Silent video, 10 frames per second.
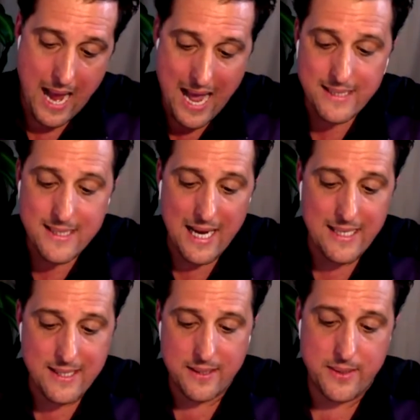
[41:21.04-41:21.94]
as
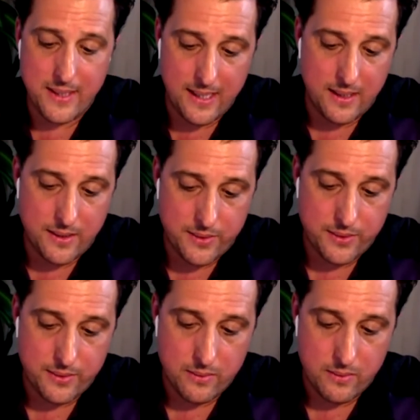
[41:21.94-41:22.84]
nice as it
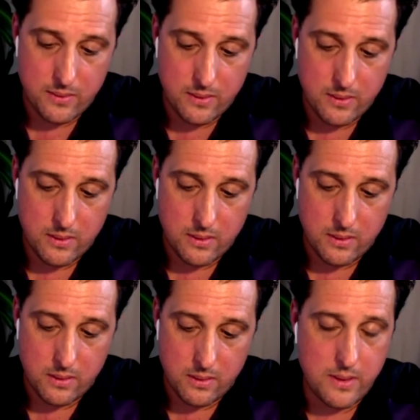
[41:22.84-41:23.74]
is,
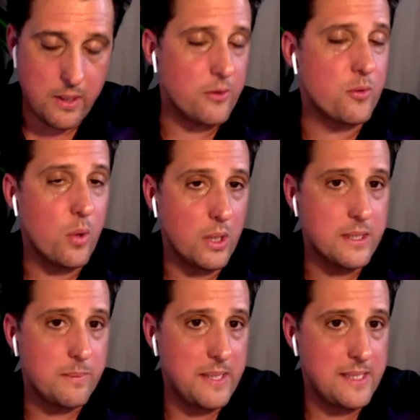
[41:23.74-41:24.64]
there's
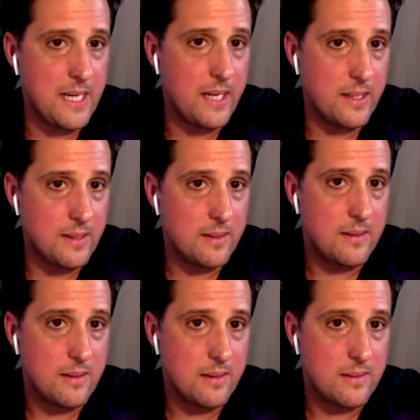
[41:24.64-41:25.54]
work to be done,
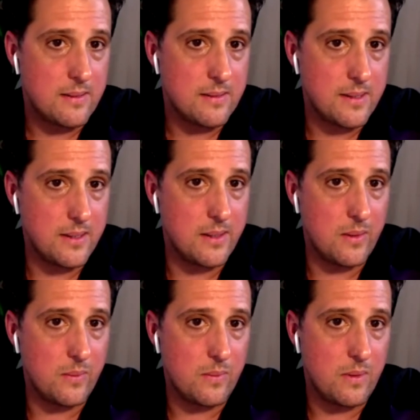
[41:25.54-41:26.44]

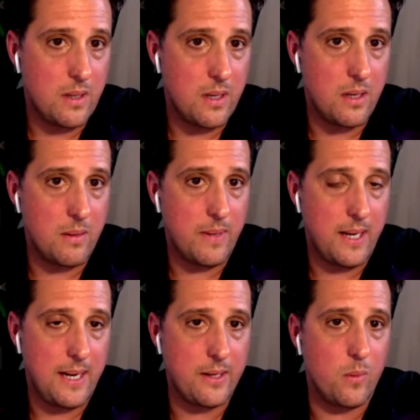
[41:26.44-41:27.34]

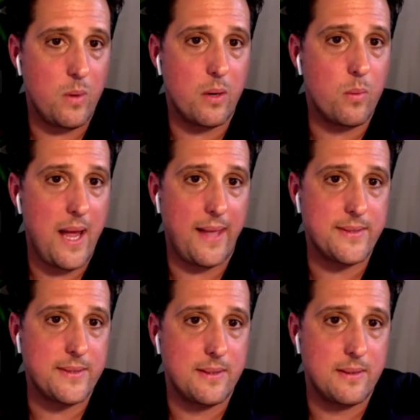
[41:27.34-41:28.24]
and I don't want to
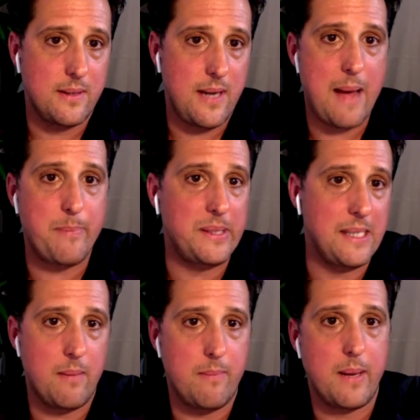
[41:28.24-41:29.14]
rest
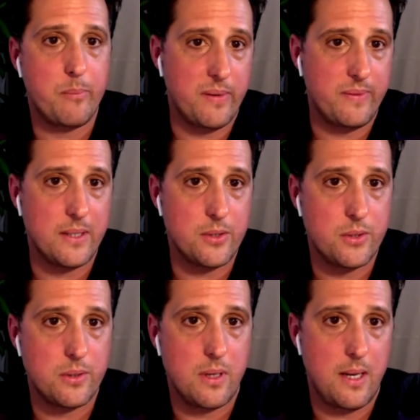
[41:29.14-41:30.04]
happily on my
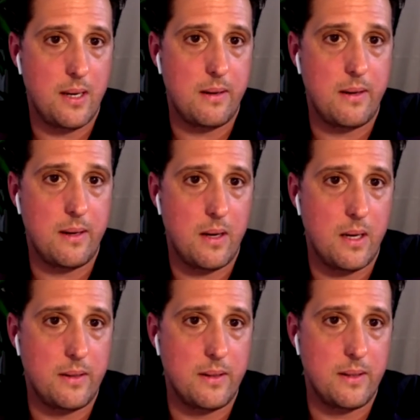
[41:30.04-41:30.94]
privilege and
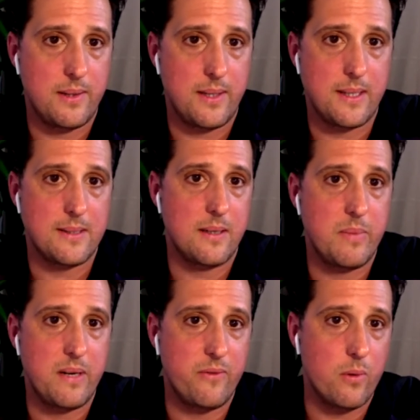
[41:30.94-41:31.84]
on the things that have
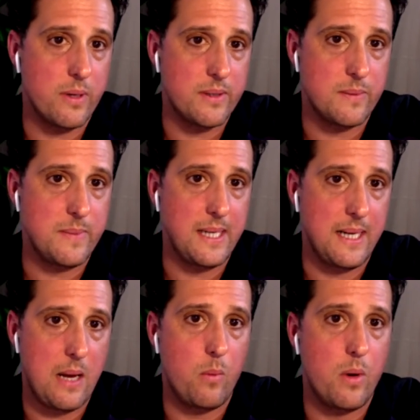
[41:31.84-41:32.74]
been afforded to me.
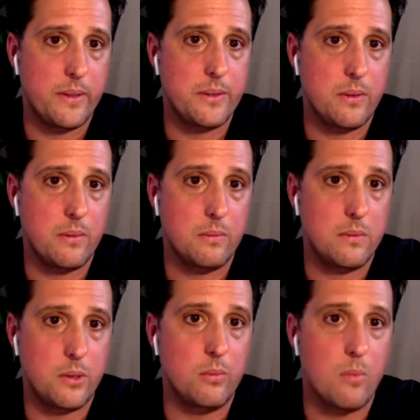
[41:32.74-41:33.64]
I want to
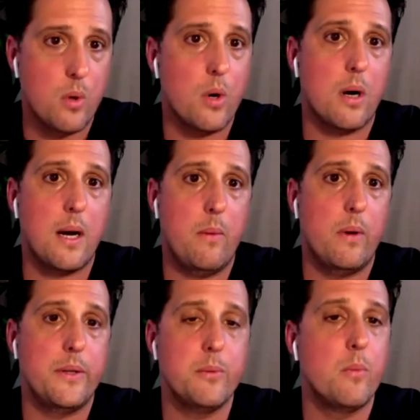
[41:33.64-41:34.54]
do more. I
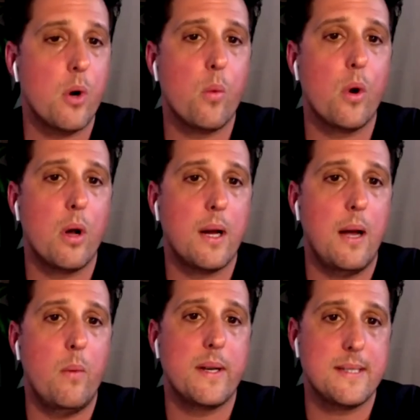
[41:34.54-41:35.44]
want to do more work.
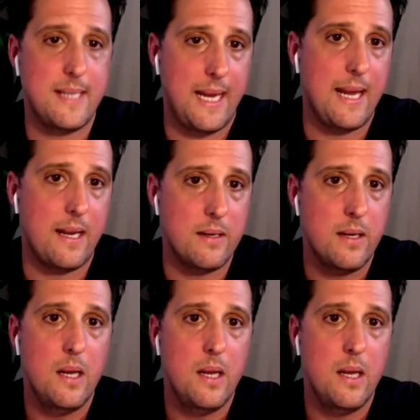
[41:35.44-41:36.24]
I want to stand